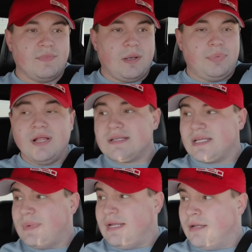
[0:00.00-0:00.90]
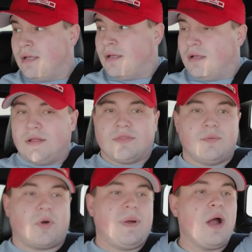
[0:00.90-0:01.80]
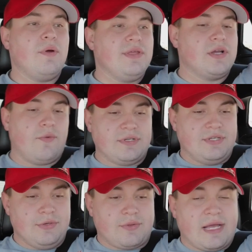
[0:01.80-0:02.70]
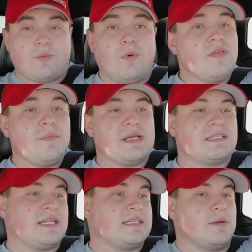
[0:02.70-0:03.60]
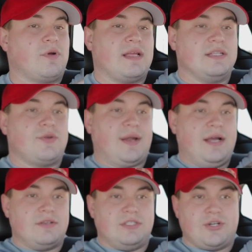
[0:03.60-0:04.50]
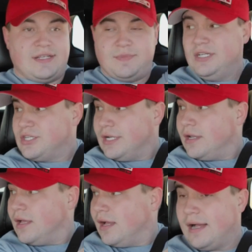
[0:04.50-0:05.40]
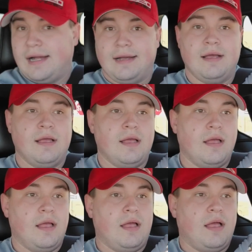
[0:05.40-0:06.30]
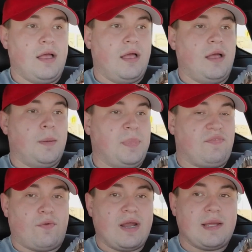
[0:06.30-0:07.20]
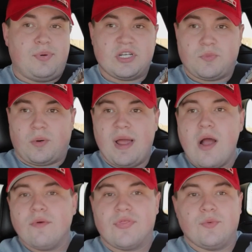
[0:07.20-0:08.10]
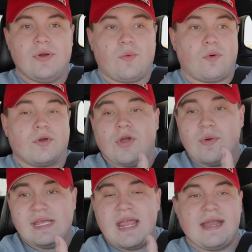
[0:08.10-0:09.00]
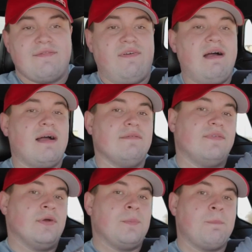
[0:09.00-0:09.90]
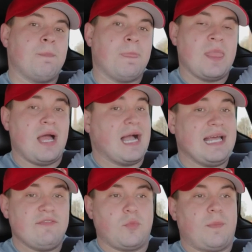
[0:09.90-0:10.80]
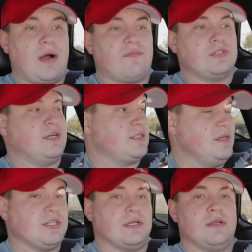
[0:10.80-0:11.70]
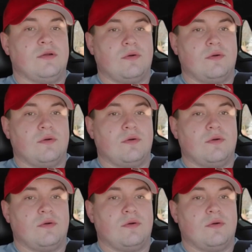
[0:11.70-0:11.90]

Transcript: Plus, I mean, the more power you go into, like one of the biggest things I'm running into right now is the transmission. Before I could push more power through it or go E85, I gotta have a more powerful transmission.